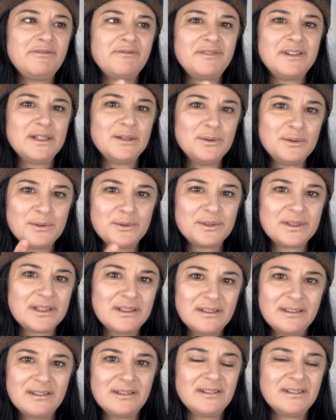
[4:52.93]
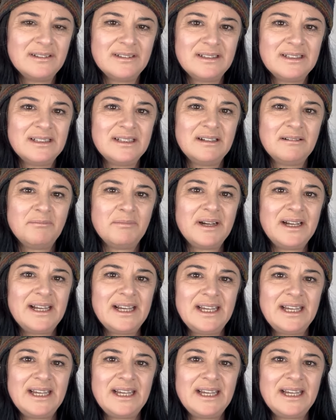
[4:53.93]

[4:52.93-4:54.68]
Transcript: filled by